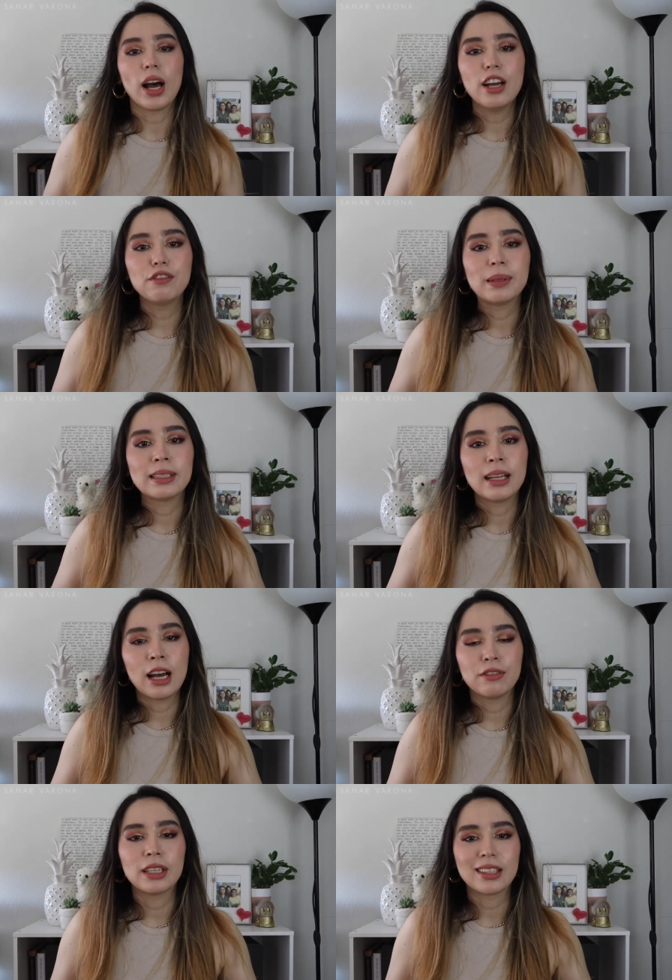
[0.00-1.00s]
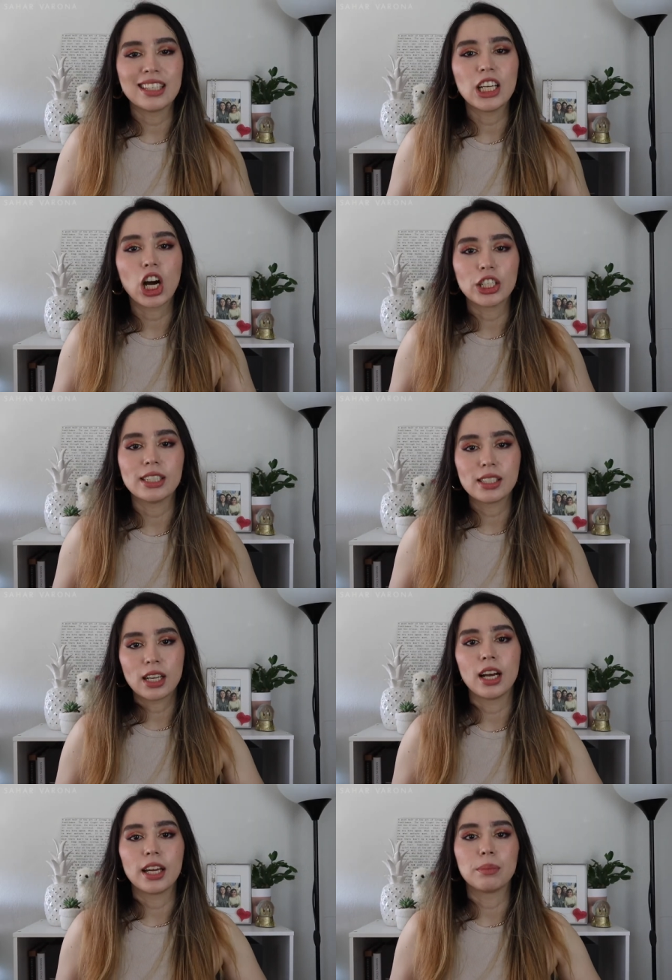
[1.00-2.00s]
I have been having the hardest
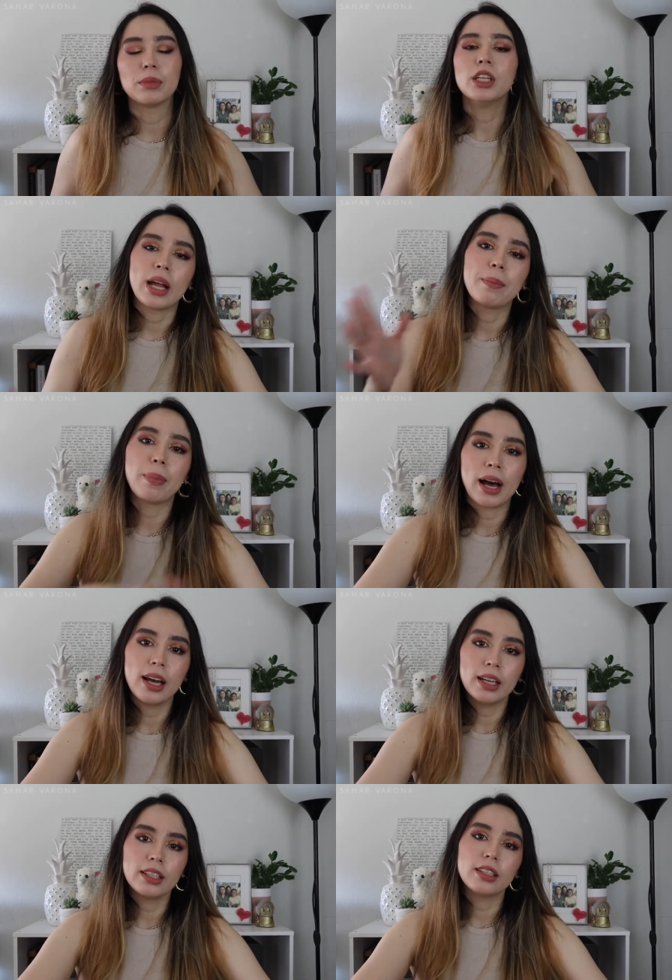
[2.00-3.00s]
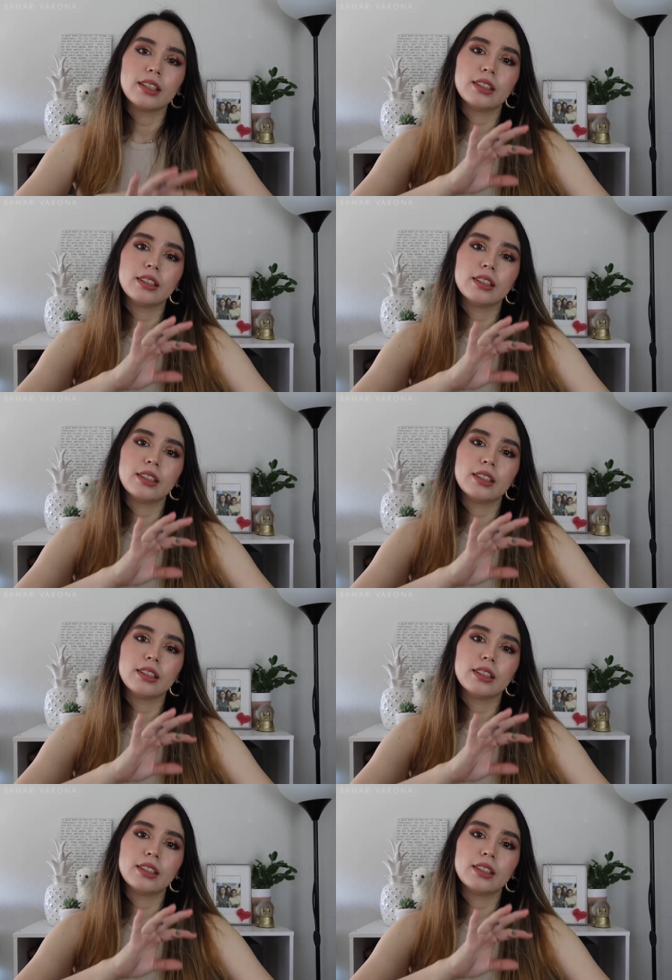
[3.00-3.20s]
time when I buy